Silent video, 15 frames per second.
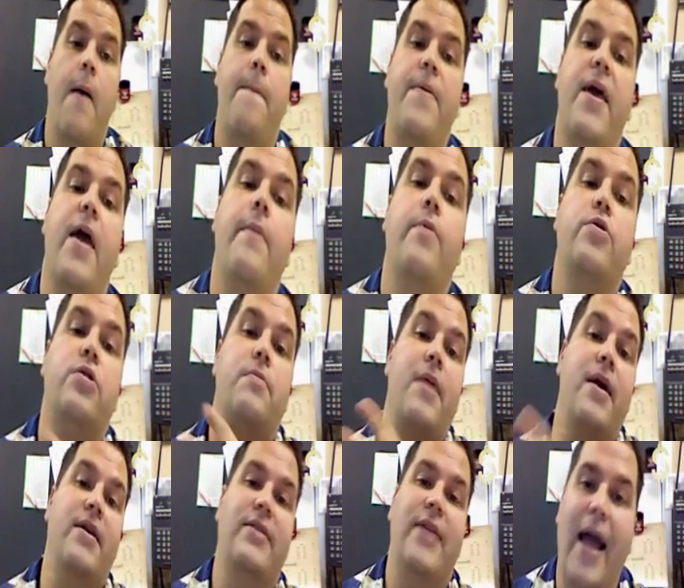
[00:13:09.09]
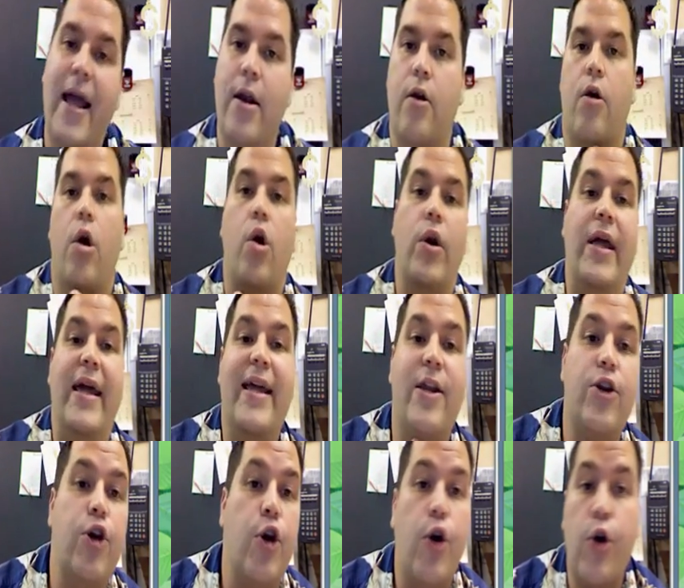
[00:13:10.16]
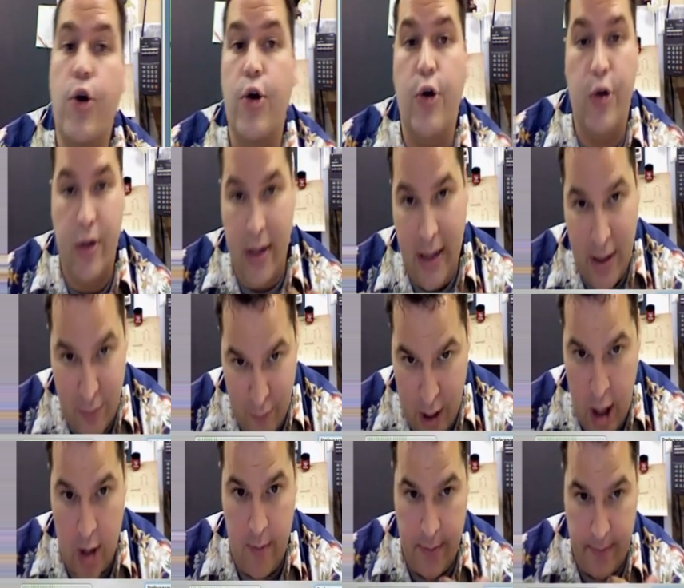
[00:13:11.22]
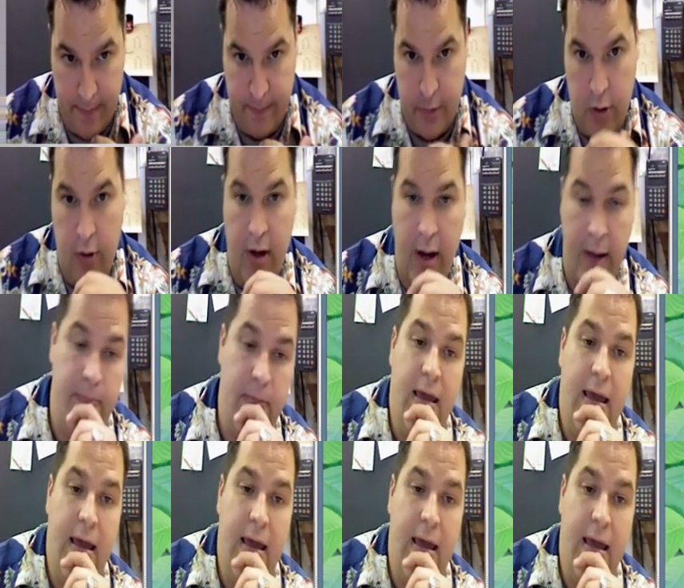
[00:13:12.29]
be able to maintain our own internal environment. All right.